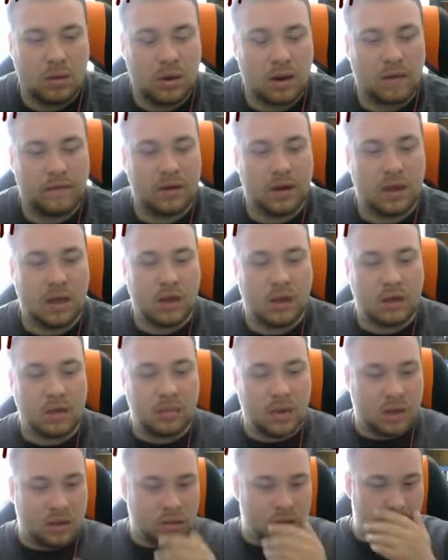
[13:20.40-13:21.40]
I don't have any
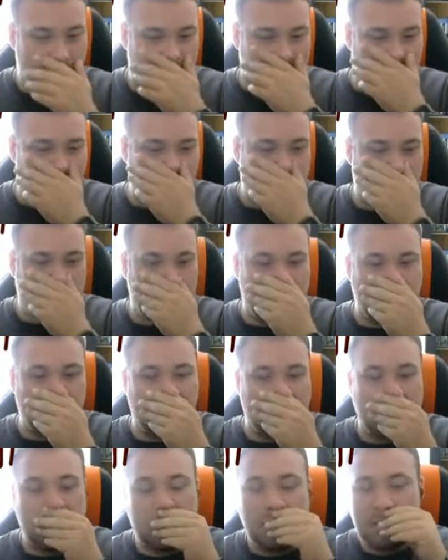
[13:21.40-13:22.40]
healing medicine, but let's see
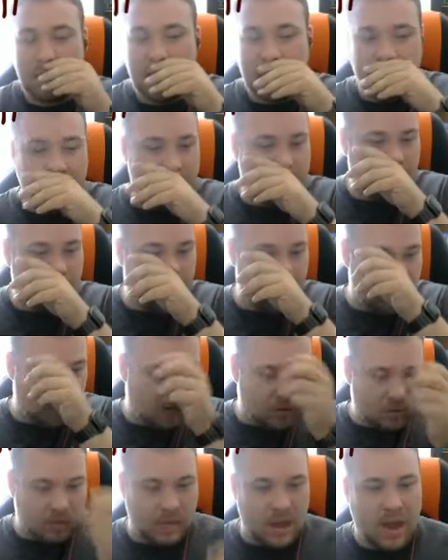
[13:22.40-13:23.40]
what my Heelmadio,
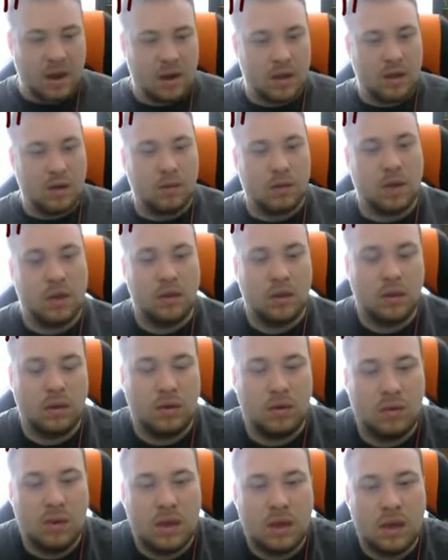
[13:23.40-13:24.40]
Heelmadio can
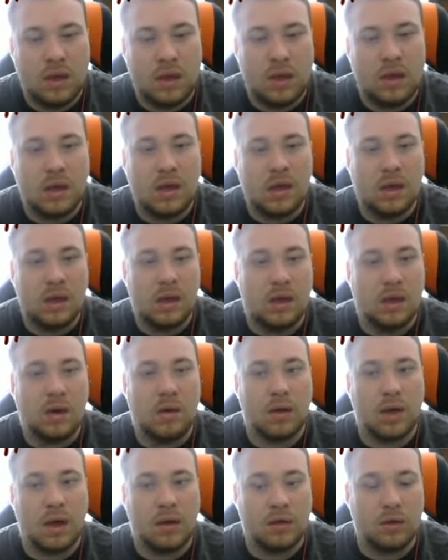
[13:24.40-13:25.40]
do. He...
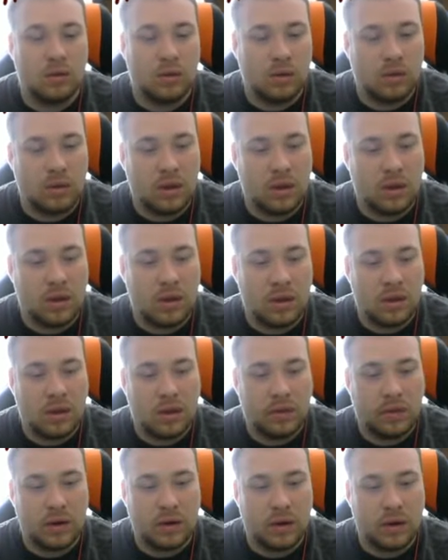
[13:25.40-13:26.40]
Okay, so you can
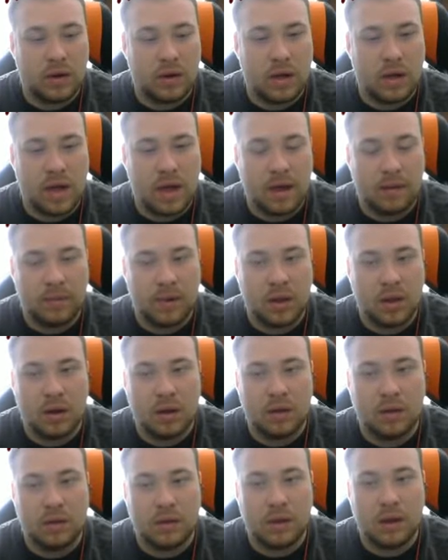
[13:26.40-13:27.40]
heal. There you go, all happy
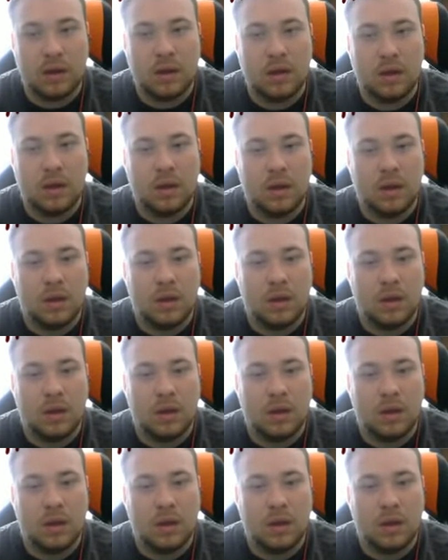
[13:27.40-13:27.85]
and healthy.